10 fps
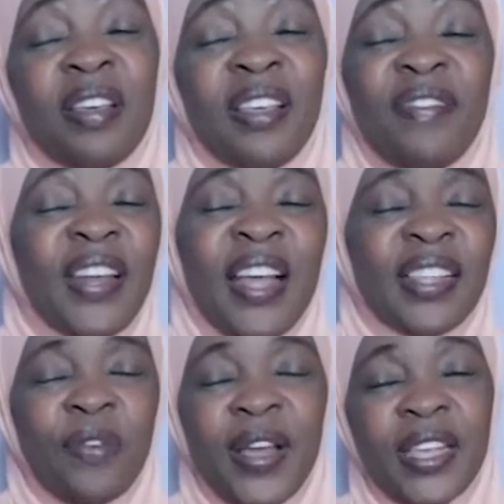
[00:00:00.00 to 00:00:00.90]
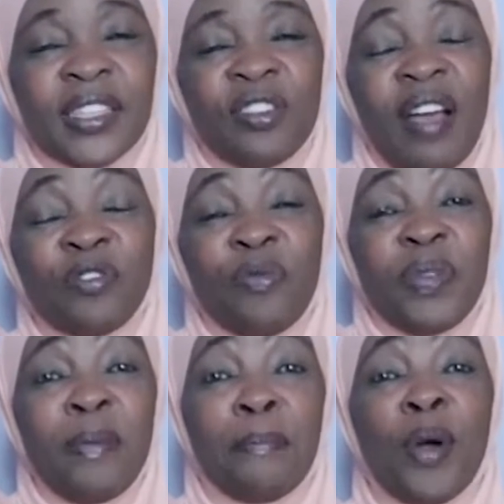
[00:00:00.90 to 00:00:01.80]
even in other ways, you have to
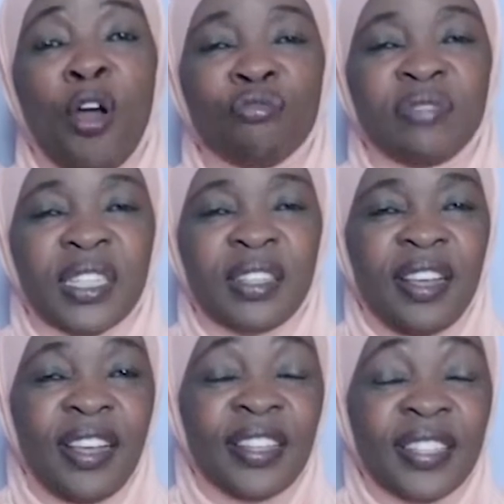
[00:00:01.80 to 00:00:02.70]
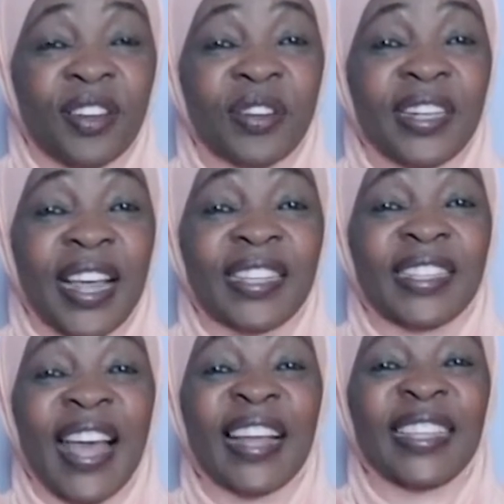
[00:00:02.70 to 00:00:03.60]
be bold. It's not like
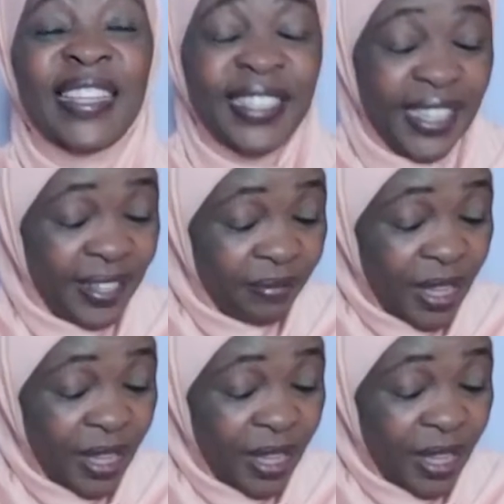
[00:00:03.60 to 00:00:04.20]
that easy.